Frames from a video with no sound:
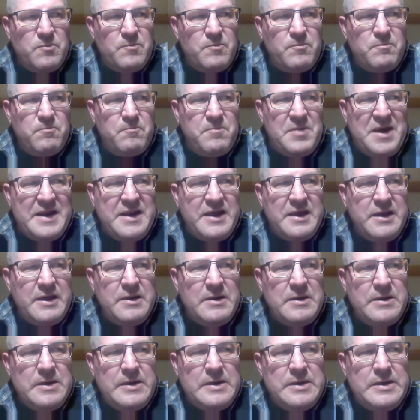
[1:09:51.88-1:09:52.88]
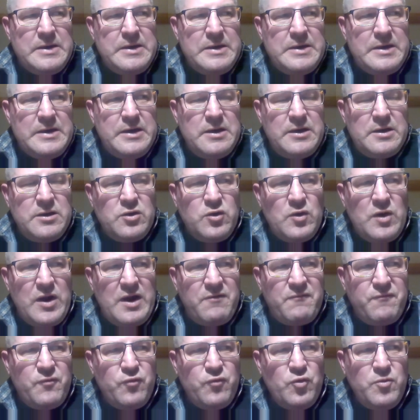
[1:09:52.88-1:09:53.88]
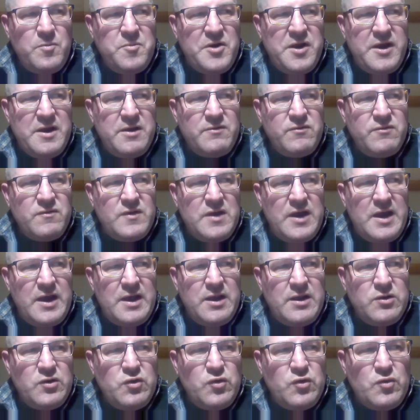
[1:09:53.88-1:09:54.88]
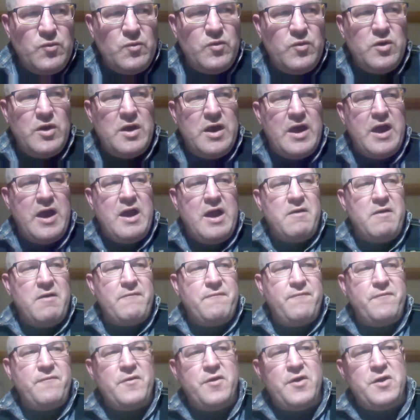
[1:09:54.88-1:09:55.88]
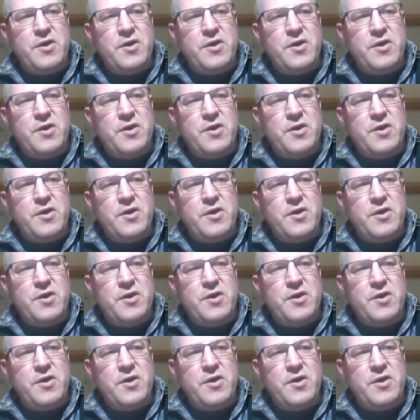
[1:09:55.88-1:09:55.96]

bedding, you have ruminants, and you have